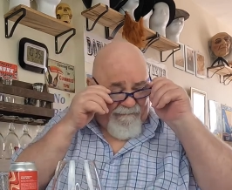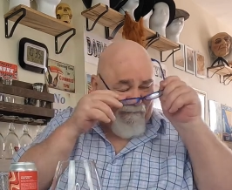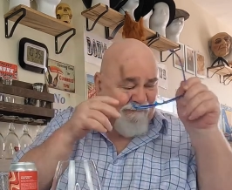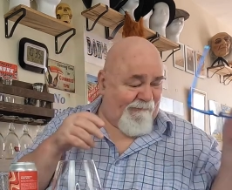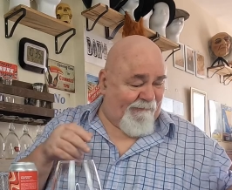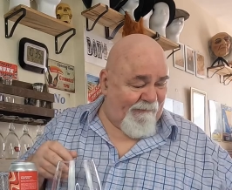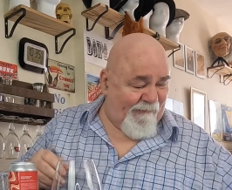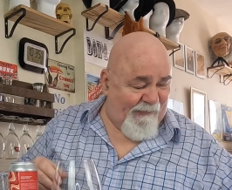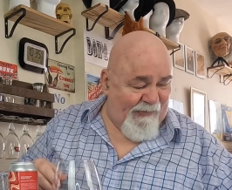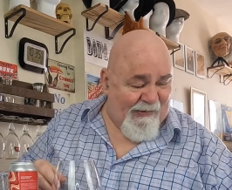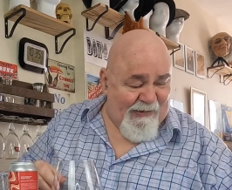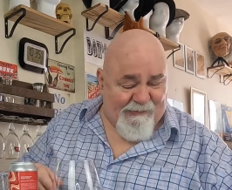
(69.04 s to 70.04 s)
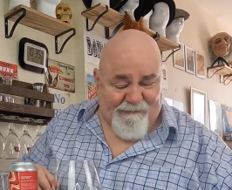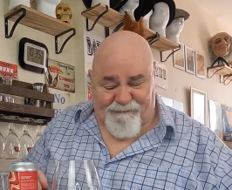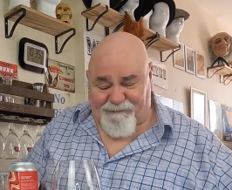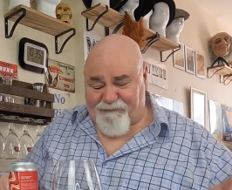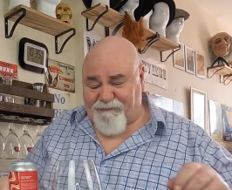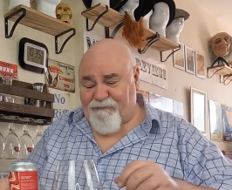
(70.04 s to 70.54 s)

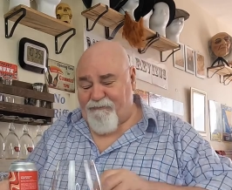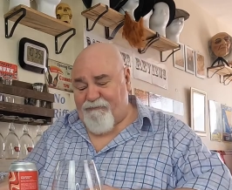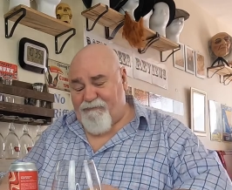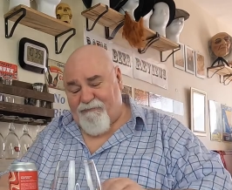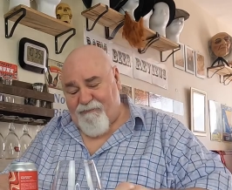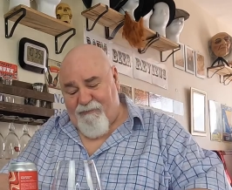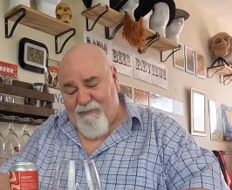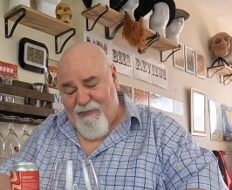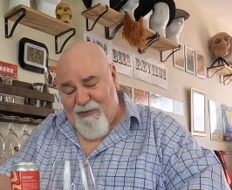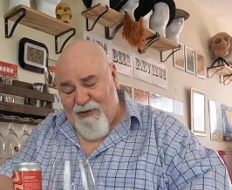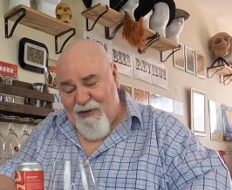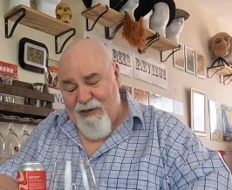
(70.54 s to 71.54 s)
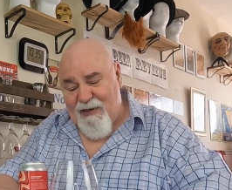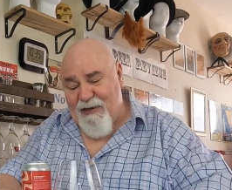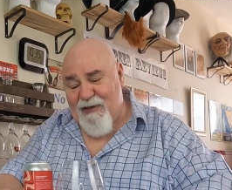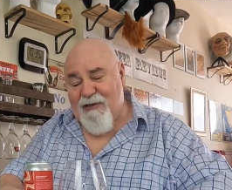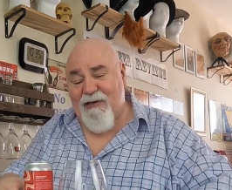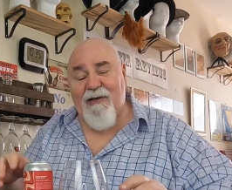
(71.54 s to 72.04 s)

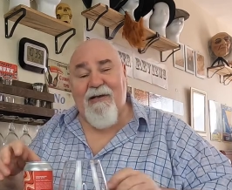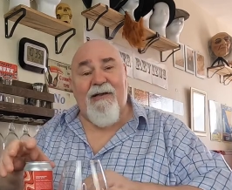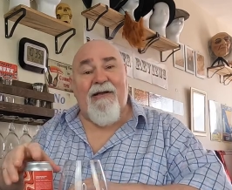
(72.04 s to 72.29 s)
Nobody speaks.